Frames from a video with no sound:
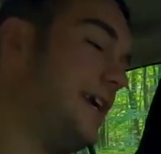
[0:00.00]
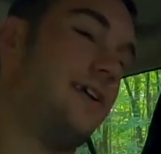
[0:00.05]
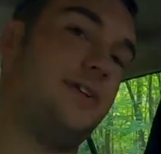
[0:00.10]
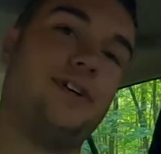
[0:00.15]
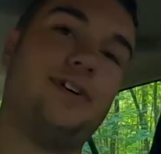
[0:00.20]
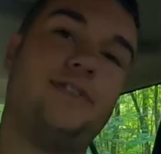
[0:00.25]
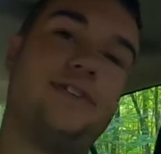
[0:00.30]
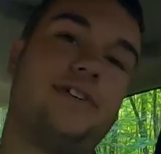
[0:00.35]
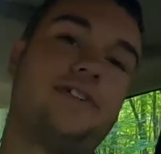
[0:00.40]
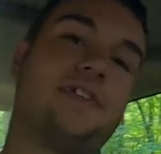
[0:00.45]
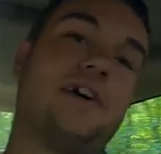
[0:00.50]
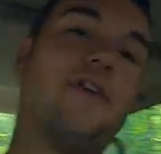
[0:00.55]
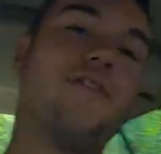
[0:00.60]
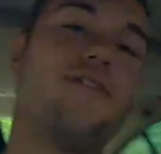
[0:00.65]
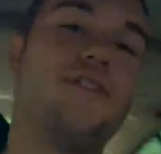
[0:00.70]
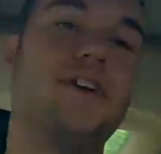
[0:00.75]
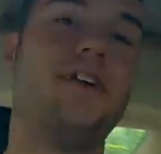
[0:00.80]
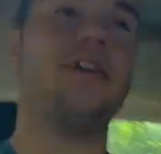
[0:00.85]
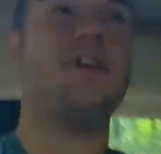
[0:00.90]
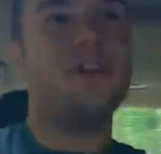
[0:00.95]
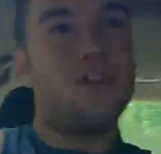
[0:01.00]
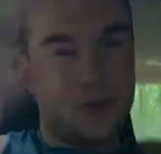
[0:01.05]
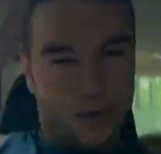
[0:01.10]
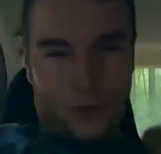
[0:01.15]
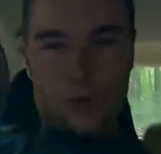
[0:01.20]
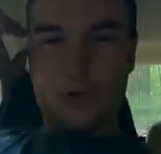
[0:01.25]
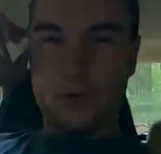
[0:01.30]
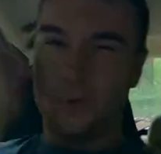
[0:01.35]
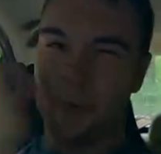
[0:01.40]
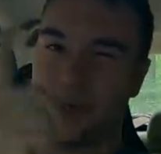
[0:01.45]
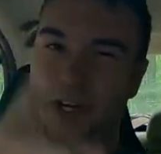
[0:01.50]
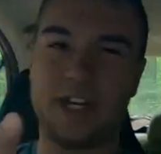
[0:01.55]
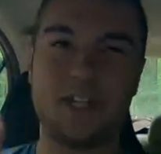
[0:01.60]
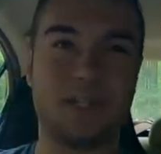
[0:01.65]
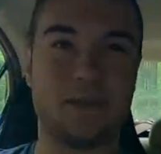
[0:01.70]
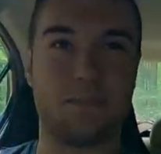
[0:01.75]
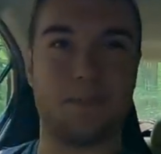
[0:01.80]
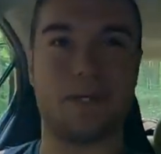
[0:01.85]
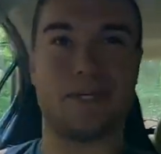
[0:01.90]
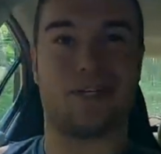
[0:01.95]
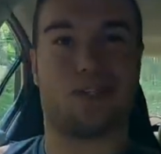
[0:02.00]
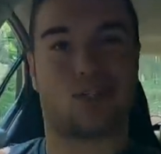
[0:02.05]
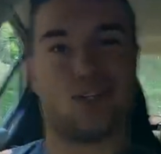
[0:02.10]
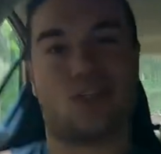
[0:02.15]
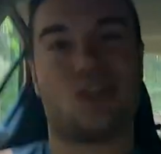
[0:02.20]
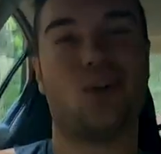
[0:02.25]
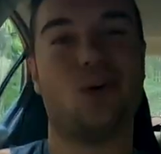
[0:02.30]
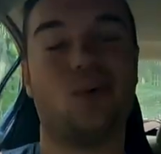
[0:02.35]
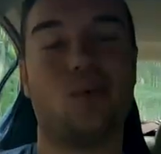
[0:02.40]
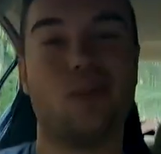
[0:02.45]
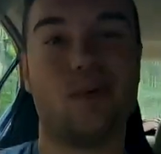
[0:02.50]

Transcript: and Olivia's outfit, we're hitting the beach.